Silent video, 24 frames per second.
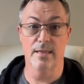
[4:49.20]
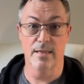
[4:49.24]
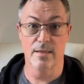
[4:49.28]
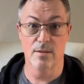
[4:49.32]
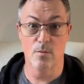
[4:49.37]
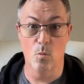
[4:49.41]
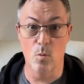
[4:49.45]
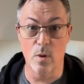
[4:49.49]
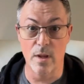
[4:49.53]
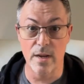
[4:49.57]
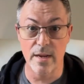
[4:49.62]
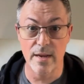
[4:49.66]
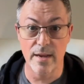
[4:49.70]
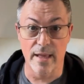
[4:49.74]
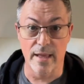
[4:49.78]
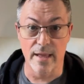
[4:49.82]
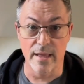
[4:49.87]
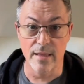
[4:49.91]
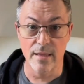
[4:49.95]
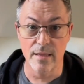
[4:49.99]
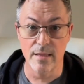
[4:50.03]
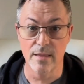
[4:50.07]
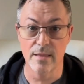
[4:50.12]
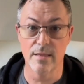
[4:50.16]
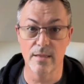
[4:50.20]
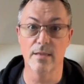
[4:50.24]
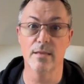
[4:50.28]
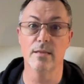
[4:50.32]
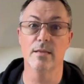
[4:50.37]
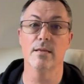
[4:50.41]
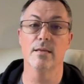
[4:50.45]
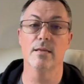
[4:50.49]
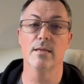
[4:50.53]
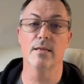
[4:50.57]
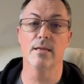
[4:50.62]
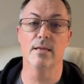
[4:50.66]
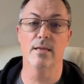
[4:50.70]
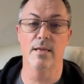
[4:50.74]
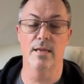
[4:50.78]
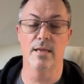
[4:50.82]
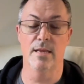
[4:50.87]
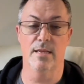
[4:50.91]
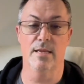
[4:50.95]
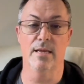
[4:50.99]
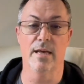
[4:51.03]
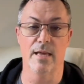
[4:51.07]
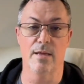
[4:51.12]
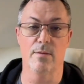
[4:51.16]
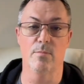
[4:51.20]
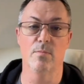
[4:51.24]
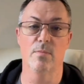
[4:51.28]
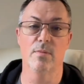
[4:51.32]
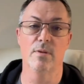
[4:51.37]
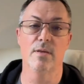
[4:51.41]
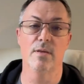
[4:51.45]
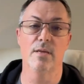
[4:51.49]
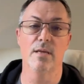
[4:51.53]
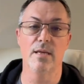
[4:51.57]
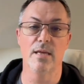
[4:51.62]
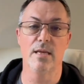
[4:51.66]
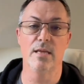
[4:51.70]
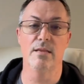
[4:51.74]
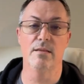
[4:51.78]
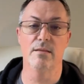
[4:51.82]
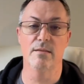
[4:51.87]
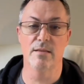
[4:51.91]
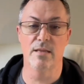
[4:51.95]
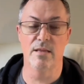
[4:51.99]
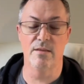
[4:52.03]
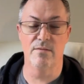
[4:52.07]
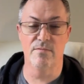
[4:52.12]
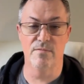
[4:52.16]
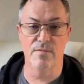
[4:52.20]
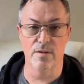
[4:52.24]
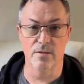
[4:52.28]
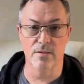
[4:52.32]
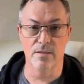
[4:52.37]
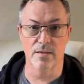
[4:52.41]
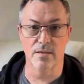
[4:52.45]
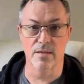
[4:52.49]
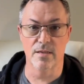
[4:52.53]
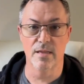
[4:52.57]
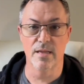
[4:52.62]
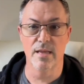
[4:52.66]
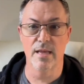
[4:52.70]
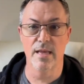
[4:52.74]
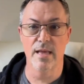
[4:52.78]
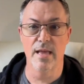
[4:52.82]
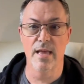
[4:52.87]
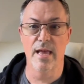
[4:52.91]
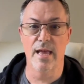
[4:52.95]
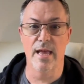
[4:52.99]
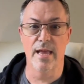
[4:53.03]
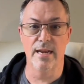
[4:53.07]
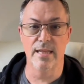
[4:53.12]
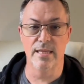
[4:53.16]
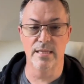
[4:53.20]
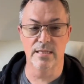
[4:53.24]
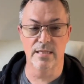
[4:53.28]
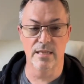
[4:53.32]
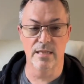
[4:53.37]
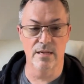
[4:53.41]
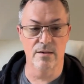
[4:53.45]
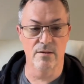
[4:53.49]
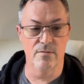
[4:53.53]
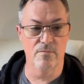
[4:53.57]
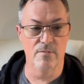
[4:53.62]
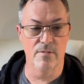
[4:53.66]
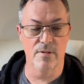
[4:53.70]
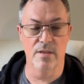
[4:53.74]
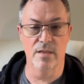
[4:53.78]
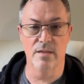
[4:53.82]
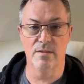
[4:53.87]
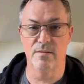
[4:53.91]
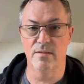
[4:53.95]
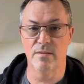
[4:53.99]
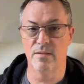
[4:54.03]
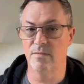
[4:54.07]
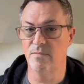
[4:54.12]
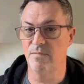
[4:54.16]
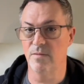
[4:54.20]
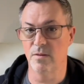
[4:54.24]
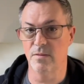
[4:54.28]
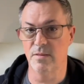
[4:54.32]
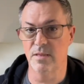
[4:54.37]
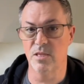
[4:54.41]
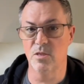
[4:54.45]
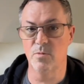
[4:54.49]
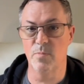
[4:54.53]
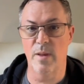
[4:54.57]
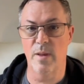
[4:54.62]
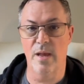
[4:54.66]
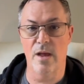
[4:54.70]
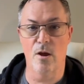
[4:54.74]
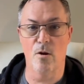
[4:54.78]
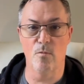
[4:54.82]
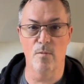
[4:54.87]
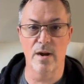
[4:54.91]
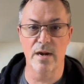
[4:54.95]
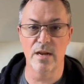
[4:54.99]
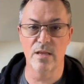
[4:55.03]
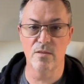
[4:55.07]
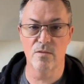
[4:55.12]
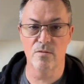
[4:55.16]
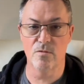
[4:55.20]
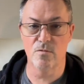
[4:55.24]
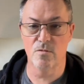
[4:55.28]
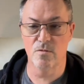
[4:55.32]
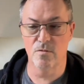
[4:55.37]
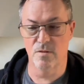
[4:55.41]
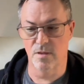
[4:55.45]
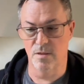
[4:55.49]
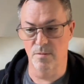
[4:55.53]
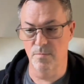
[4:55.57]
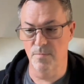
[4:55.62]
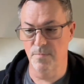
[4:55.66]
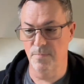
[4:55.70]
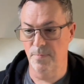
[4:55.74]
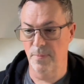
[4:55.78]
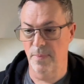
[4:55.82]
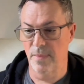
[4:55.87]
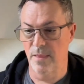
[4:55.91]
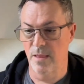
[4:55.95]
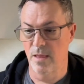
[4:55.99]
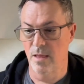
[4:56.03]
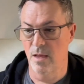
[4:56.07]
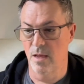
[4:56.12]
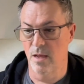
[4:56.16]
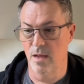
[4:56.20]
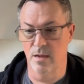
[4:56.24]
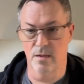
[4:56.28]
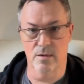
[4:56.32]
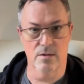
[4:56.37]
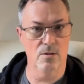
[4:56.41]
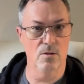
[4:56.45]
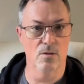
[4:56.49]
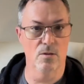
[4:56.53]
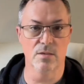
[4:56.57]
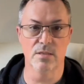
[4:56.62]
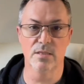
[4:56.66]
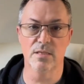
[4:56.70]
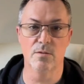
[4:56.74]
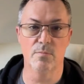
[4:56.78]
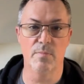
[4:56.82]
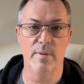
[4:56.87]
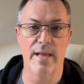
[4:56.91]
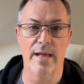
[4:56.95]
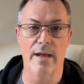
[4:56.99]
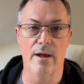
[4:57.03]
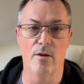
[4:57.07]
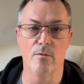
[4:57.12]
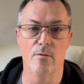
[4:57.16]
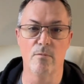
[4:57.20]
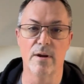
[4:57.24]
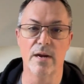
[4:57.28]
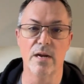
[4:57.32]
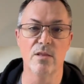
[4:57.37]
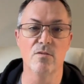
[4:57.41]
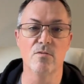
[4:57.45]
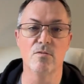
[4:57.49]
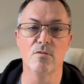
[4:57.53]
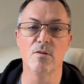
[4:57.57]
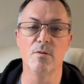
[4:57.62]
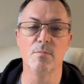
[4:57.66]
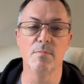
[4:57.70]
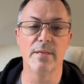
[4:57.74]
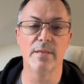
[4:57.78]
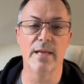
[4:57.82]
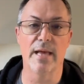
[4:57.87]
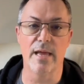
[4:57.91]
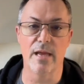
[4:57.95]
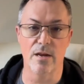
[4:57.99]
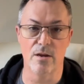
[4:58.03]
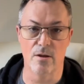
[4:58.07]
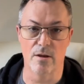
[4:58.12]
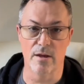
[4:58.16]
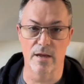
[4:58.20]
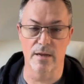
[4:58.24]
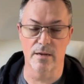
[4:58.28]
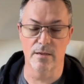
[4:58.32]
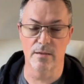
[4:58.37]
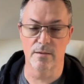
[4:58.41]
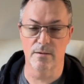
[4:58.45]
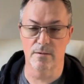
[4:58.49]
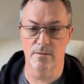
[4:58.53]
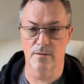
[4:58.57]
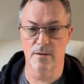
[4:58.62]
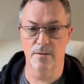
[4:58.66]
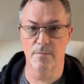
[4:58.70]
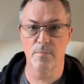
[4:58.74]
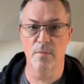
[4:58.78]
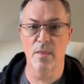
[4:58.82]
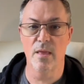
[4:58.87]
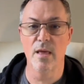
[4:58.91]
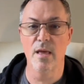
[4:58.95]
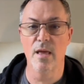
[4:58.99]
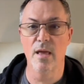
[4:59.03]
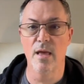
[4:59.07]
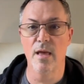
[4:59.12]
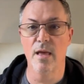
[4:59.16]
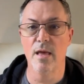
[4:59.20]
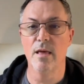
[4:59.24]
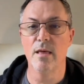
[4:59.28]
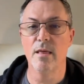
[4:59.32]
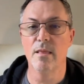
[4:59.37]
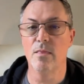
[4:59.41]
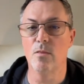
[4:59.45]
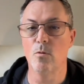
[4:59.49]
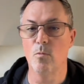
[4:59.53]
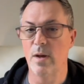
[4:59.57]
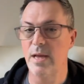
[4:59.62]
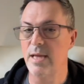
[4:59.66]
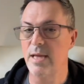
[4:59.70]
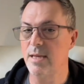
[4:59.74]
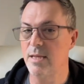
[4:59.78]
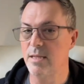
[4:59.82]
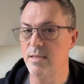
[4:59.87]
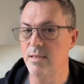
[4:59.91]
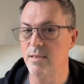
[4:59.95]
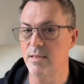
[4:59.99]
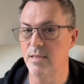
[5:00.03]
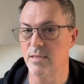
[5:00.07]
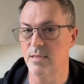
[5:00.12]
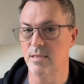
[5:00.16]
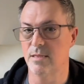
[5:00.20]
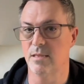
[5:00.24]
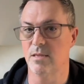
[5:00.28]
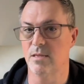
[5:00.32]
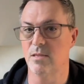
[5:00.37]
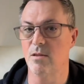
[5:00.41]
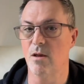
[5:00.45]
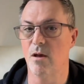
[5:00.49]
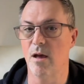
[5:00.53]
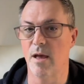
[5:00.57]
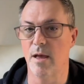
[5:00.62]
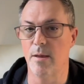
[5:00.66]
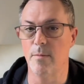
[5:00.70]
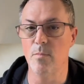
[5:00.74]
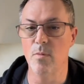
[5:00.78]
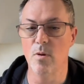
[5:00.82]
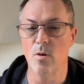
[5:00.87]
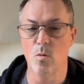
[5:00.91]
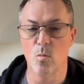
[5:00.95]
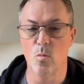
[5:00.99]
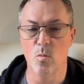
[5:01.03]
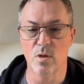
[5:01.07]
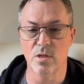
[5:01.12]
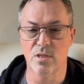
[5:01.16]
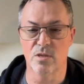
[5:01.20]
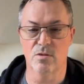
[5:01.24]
one day it came. He felt it, and he said he felt this power running through him, constant power running through him day and night. Right? the way he did this at the time was